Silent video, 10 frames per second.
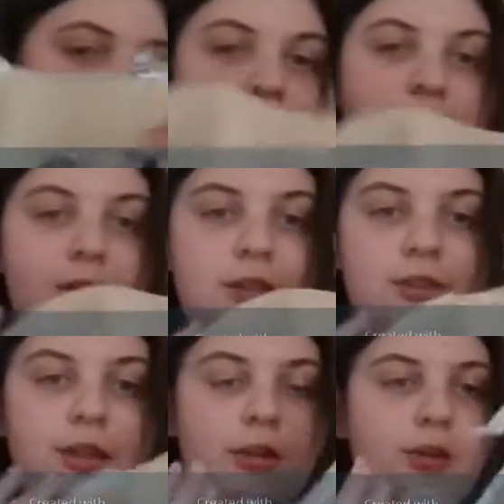
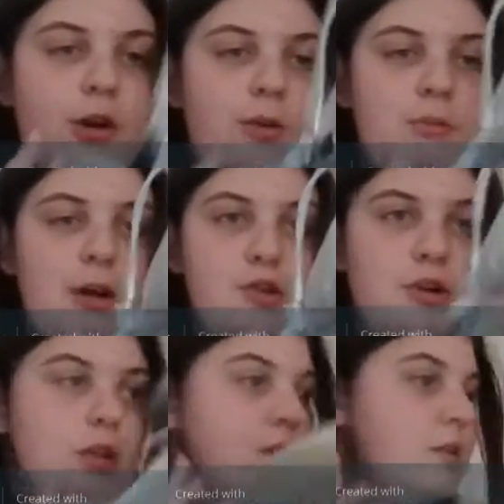because they'll go with my
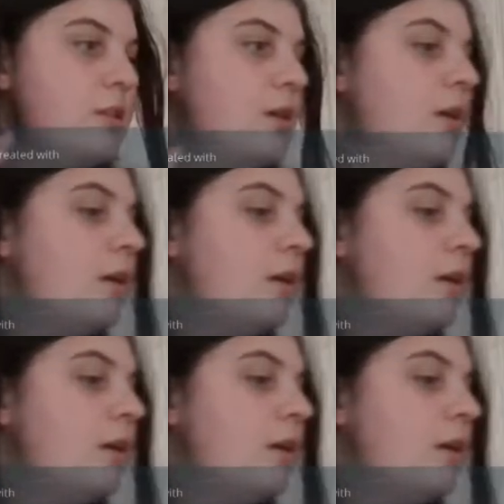dress.